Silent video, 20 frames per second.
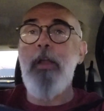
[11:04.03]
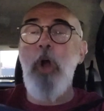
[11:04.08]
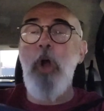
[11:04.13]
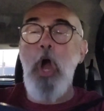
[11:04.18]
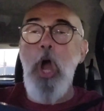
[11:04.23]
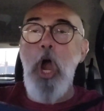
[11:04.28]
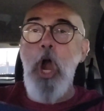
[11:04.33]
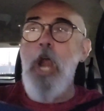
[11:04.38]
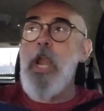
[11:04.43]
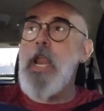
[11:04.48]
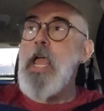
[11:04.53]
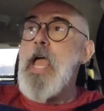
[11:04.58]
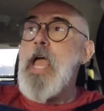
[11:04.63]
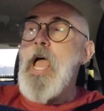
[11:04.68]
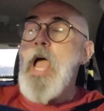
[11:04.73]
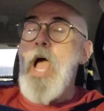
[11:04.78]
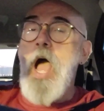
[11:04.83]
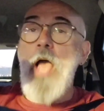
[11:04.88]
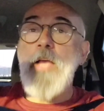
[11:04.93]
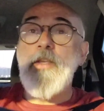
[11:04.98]
in my cart,
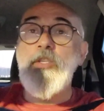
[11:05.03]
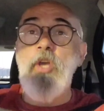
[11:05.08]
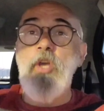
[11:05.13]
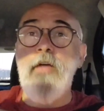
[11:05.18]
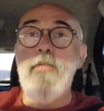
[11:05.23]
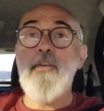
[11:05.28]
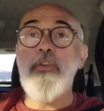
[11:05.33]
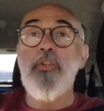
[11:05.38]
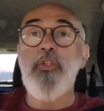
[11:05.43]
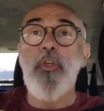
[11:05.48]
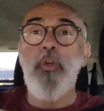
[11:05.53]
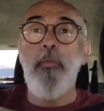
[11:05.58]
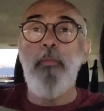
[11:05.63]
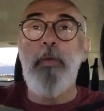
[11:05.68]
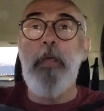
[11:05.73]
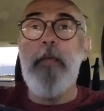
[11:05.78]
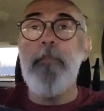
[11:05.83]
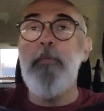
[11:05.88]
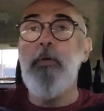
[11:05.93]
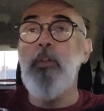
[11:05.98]
I saw these two
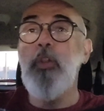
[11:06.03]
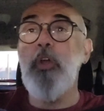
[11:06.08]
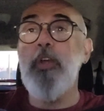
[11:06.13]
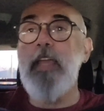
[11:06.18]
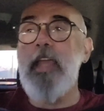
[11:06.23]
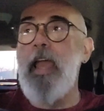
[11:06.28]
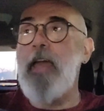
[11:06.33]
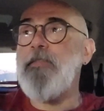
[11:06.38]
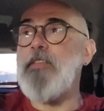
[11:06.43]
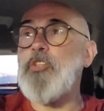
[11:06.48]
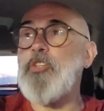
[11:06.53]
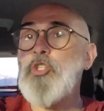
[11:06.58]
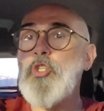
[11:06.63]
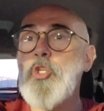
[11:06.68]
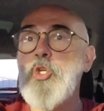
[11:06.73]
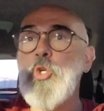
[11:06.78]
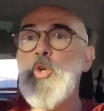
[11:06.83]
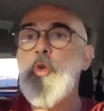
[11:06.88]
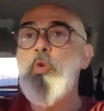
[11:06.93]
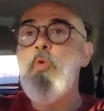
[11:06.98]
people looking at these
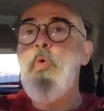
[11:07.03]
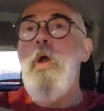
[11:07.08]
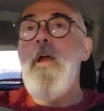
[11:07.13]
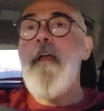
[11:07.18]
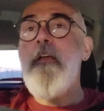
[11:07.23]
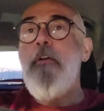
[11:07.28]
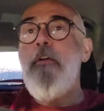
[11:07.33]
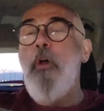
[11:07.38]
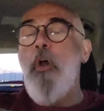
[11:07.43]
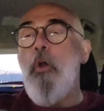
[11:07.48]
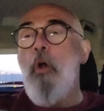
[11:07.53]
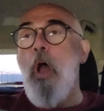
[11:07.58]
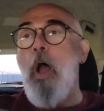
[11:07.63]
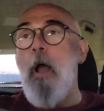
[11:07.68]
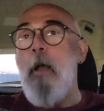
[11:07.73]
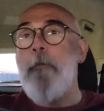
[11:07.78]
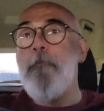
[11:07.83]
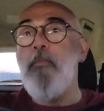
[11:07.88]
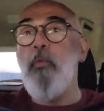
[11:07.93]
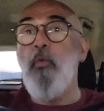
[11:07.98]
two
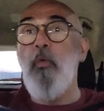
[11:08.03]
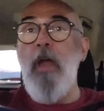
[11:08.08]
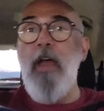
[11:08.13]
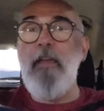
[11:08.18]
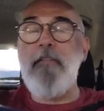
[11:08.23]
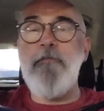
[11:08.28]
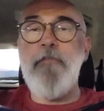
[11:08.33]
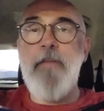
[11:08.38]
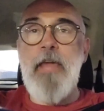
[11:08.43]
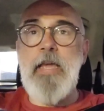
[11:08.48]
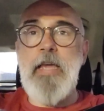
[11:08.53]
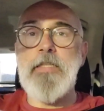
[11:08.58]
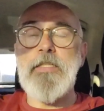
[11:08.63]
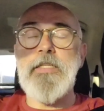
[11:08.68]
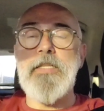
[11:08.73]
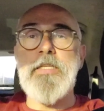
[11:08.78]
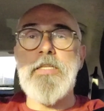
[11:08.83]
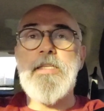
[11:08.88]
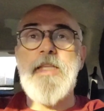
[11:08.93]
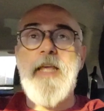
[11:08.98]
red
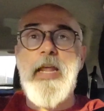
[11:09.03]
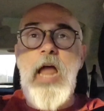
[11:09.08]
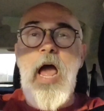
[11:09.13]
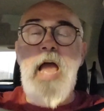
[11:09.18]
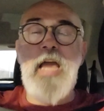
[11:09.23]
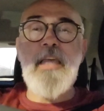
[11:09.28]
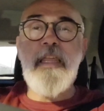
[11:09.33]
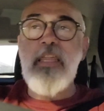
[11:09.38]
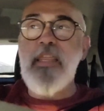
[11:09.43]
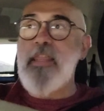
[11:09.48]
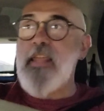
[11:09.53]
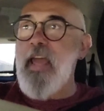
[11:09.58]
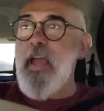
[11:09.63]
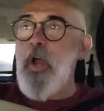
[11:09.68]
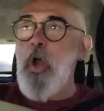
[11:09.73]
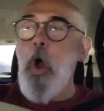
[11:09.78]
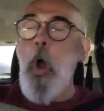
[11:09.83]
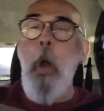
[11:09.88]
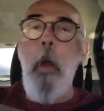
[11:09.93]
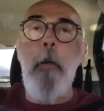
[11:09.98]
vases that I
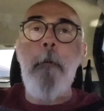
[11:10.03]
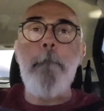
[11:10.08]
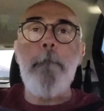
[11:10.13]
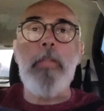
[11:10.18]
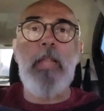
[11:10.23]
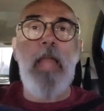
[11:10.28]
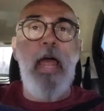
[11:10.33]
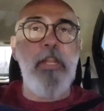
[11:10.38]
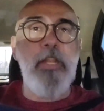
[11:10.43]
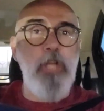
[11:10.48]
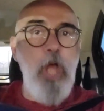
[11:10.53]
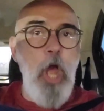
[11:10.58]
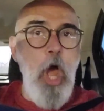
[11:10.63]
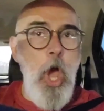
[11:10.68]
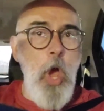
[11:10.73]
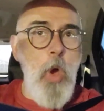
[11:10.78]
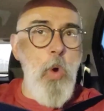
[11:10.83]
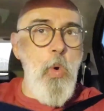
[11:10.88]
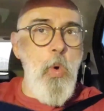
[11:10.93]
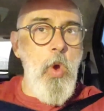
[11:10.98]
think are
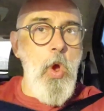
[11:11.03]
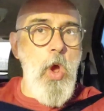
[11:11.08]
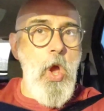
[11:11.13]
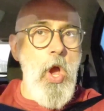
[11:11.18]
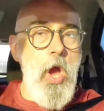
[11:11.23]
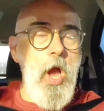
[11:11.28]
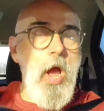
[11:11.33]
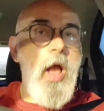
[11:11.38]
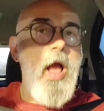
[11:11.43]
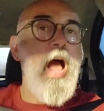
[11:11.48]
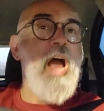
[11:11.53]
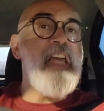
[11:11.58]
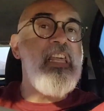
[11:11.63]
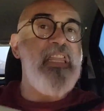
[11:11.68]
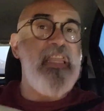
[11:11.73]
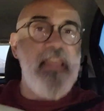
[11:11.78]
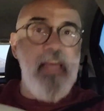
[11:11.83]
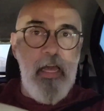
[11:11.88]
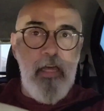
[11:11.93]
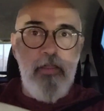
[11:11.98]
Blanco. I
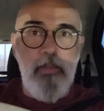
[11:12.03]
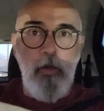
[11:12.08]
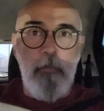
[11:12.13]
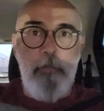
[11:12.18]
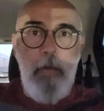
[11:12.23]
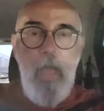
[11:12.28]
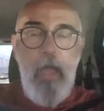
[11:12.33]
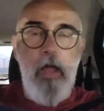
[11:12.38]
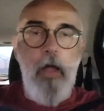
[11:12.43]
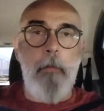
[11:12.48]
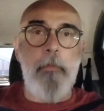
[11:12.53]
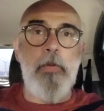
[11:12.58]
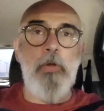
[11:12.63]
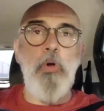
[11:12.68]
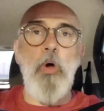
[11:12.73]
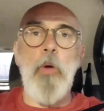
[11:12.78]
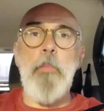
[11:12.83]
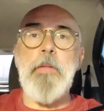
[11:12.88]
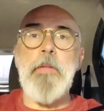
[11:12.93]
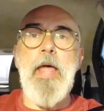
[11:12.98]
think they're by a company
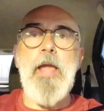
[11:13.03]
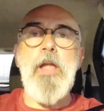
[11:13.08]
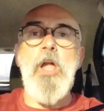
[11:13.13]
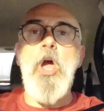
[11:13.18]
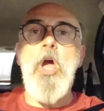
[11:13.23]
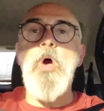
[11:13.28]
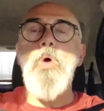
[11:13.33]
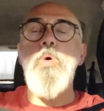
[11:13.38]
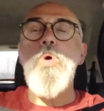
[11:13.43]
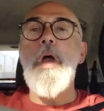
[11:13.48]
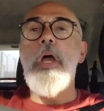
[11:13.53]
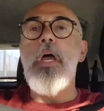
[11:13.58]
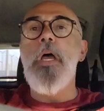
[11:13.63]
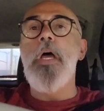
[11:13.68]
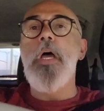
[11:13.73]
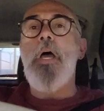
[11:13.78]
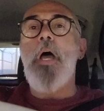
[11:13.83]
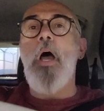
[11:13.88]
called Blanco.